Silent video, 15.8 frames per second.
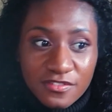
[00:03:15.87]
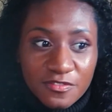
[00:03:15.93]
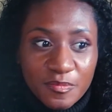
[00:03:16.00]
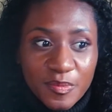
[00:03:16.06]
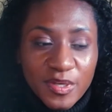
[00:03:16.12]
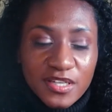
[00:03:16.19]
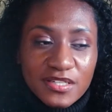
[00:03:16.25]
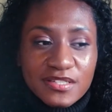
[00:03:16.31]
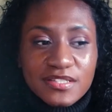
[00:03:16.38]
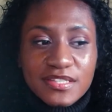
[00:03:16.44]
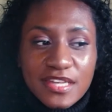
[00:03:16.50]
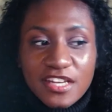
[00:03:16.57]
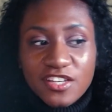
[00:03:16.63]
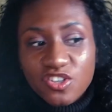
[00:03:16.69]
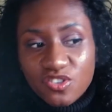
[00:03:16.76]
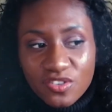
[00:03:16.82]
because then
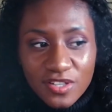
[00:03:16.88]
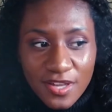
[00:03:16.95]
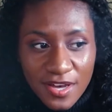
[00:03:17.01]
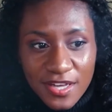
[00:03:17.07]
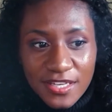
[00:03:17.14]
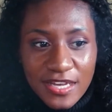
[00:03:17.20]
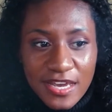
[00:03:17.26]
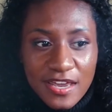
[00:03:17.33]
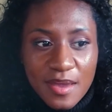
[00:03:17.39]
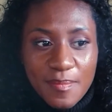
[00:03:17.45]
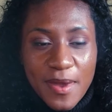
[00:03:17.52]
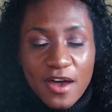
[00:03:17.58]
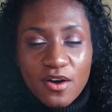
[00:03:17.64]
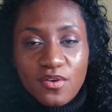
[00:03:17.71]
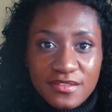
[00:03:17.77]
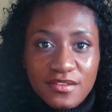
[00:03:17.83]
you're learning
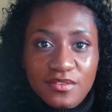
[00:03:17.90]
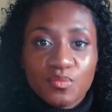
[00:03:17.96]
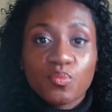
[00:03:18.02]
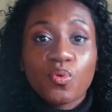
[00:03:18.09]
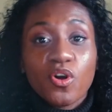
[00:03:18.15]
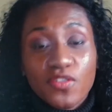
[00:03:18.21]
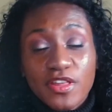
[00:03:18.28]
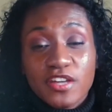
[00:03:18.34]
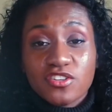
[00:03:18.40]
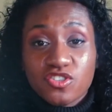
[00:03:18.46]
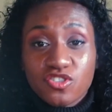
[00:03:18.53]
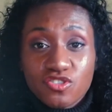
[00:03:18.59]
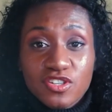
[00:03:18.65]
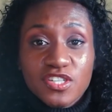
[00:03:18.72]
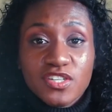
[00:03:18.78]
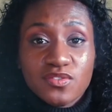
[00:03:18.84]
about what their
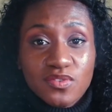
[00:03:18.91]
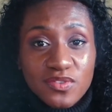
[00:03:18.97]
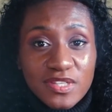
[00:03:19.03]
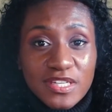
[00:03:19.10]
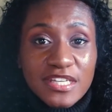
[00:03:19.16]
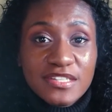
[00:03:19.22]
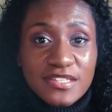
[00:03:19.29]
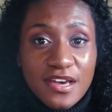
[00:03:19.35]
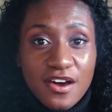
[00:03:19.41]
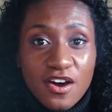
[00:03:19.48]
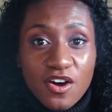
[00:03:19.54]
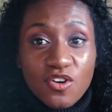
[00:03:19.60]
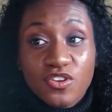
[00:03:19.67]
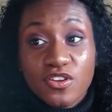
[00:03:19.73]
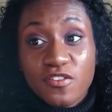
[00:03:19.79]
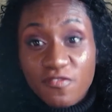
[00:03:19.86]
nutritional needs are
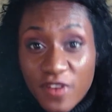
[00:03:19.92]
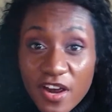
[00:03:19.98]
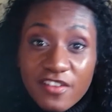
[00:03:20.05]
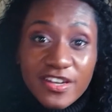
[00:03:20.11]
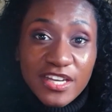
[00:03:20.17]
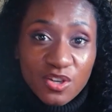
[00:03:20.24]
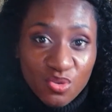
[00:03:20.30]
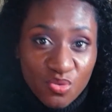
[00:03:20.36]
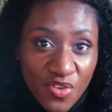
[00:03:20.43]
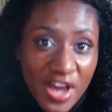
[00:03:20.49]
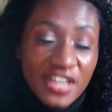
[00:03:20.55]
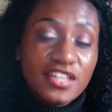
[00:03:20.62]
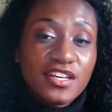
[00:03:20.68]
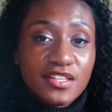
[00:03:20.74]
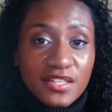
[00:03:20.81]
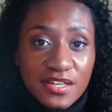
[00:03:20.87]
on a very
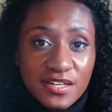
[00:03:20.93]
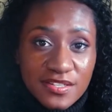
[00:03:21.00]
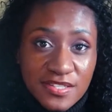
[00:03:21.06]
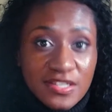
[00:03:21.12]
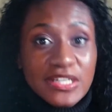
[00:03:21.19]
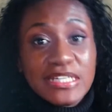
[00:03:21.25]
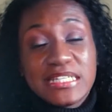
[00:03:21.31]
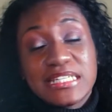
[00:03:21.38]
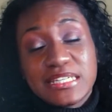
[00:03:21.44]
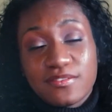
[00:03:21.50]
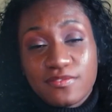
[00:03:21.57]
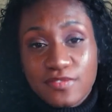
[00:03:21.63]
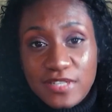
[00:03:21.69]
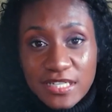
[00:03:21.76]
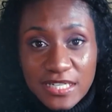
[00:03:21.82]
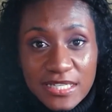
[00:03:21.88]
granular
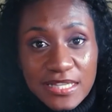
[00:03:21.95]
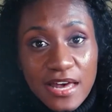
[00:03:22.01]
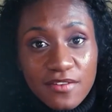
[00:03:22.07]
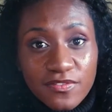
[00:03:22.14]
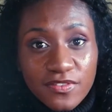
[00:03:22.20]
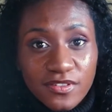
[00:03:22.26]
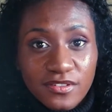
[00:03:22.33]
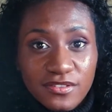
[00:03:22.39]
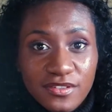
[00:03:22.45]
scientific level.